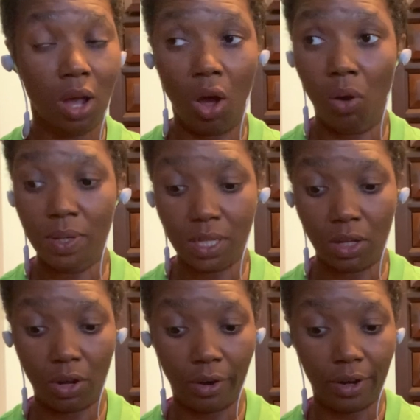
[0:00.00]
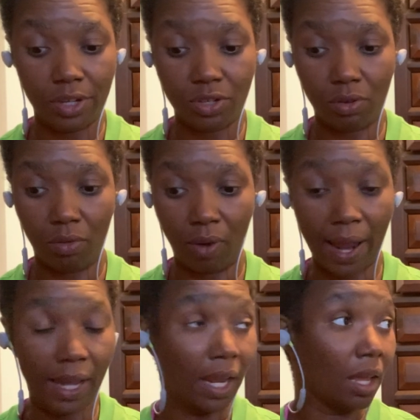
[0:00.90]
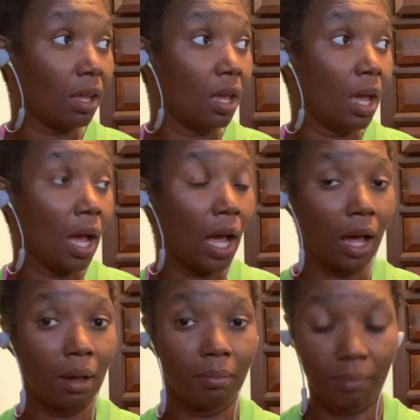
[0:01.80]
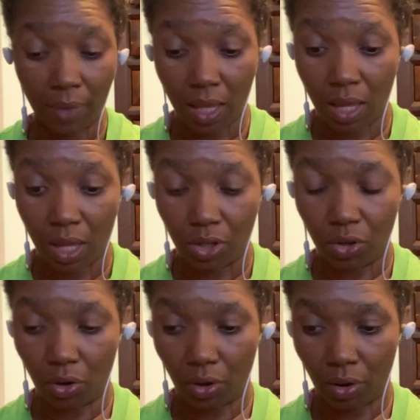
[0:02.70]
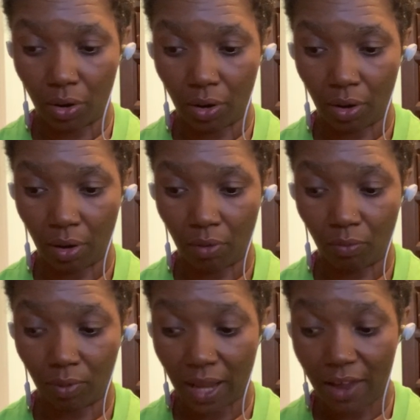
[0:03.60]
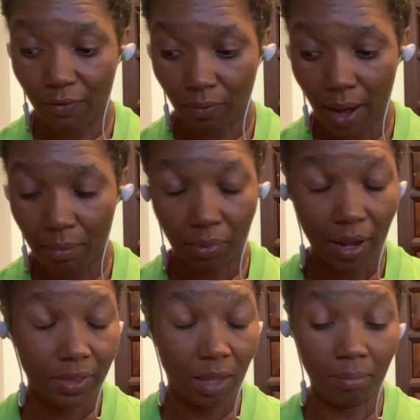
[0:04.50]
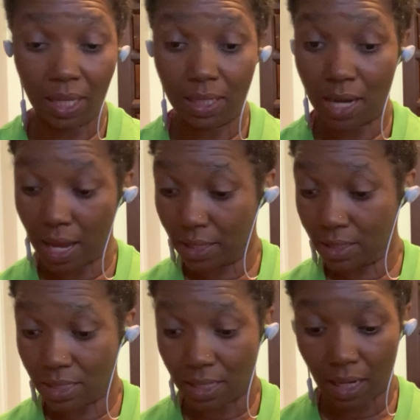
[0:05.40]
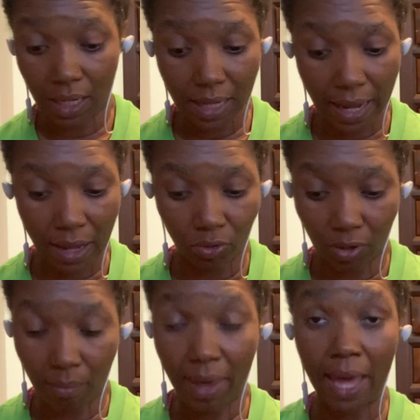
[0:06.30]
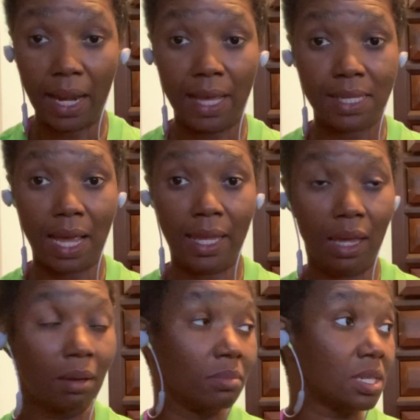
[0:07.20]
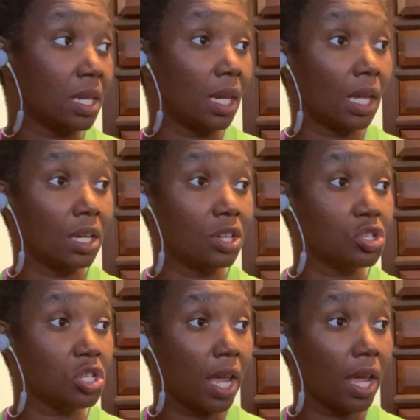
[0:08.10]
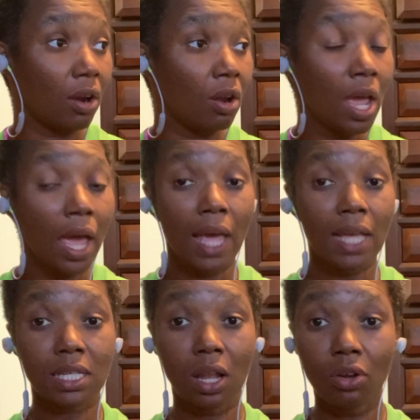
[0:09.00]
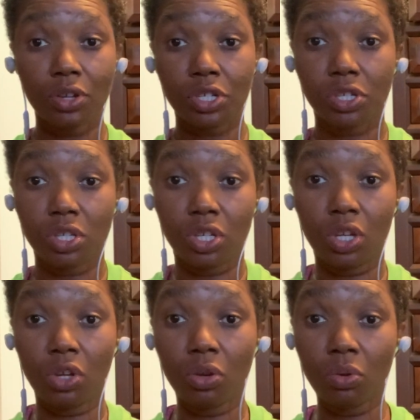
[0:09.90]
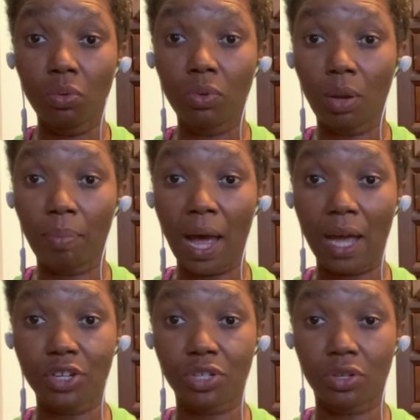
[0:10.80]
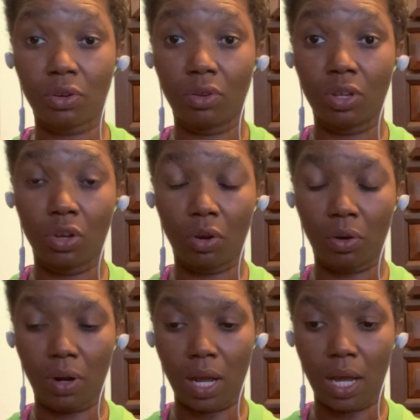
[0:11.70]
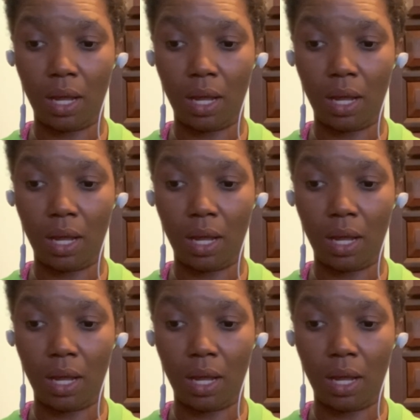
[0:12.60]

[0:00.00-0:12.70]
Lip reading: I always encourage writing. Your left-right breath can be done sitting down on a mat, as I am, sitting in a chair, as long as your posture, your